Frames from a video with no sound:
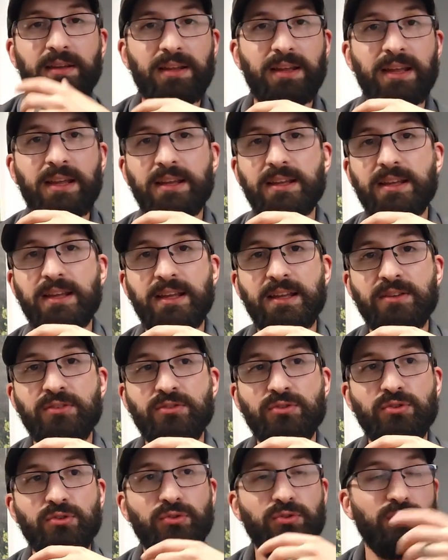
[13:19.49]
It
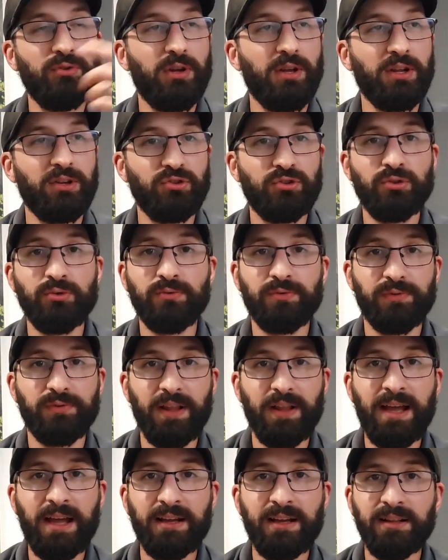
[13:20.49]
can do
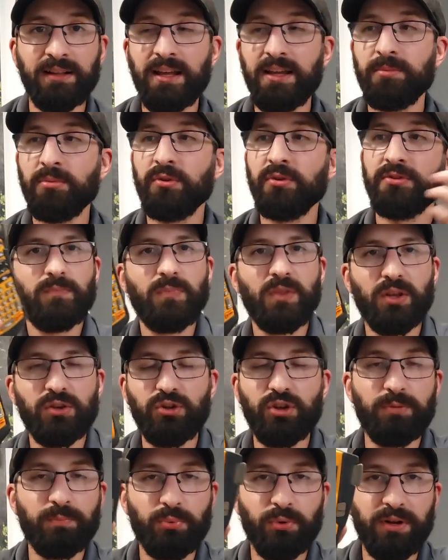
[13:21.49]
flag labels.
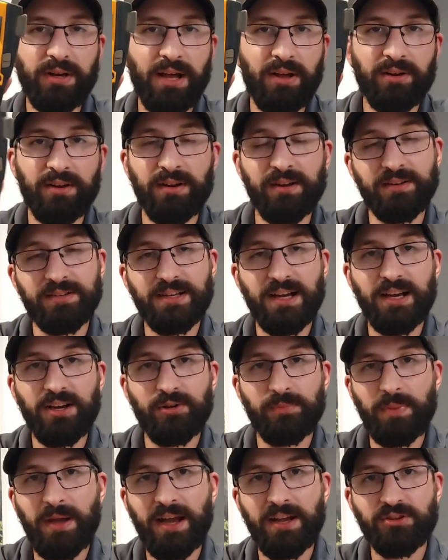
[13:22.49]
You can print out an
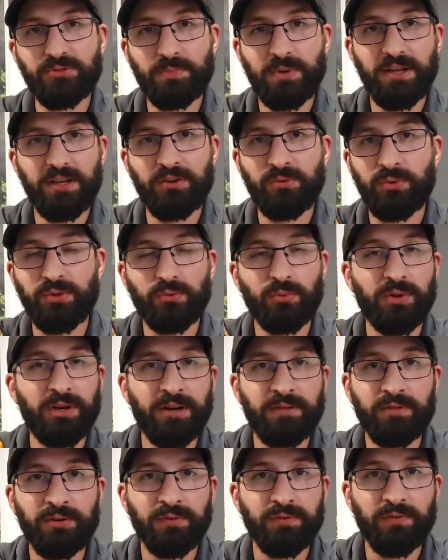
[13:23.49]
entire patch panel with
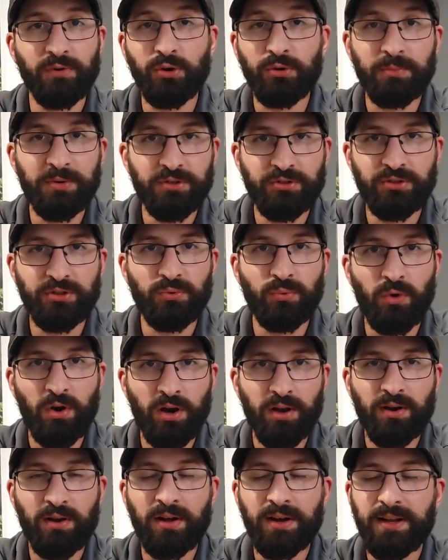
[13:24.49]
whatever verbiage you
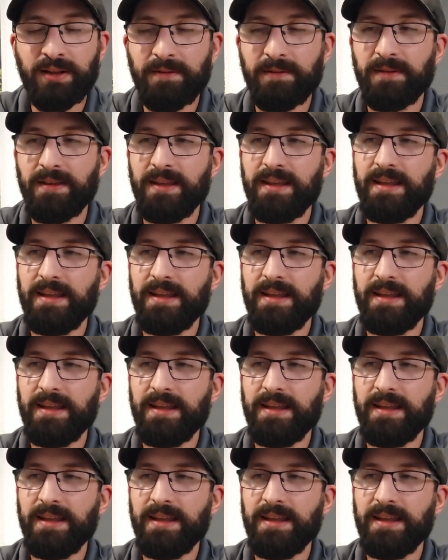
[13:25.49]
want on it.